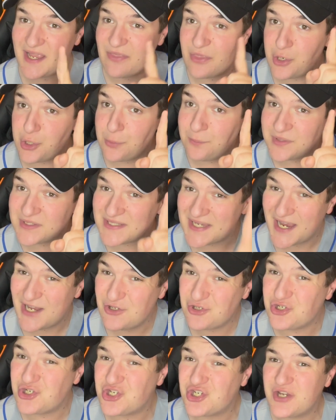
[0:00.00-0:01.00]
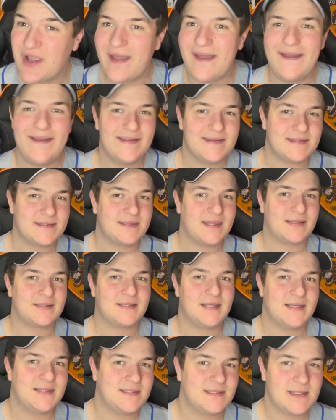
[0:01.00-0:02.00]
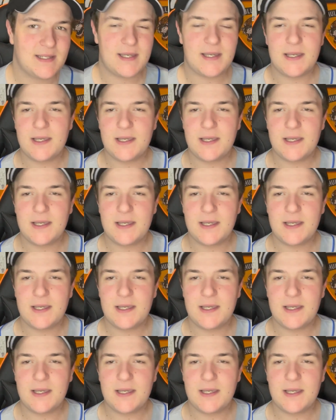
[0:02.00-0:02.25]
in the number 10 shirt, that is.